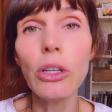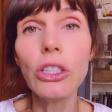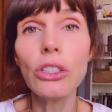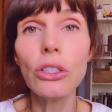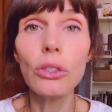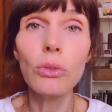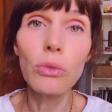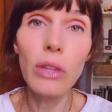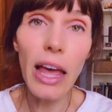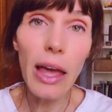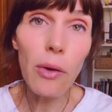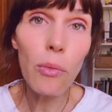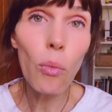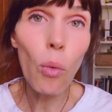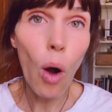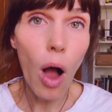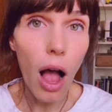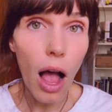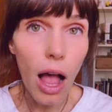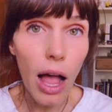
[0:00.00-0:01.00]
Which is
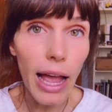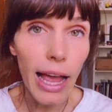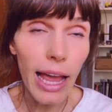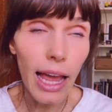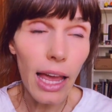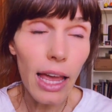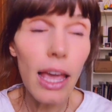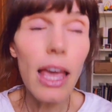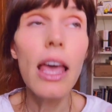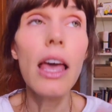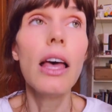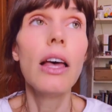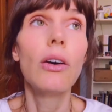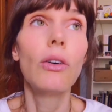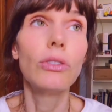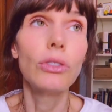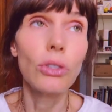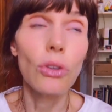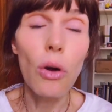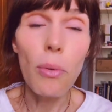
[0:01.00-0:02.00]
then why
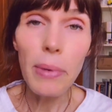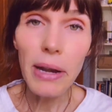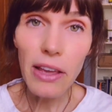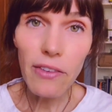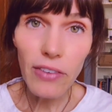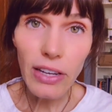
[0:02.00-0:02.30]
so many